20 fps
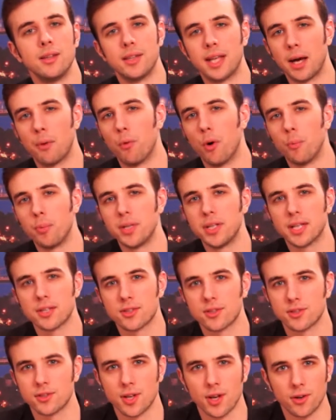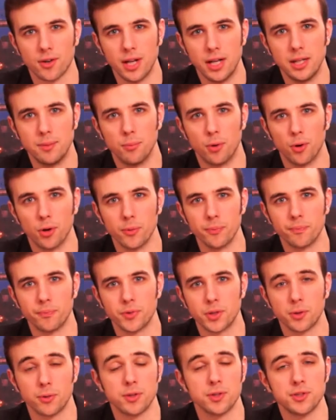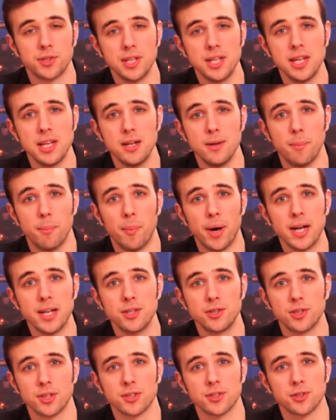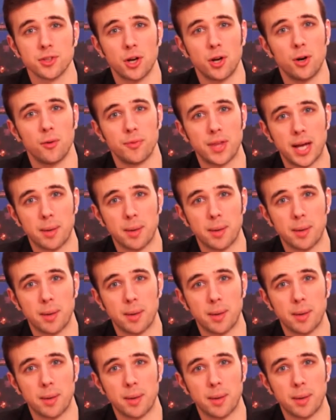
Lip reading: that won't be necessary anymore. Christine might just solve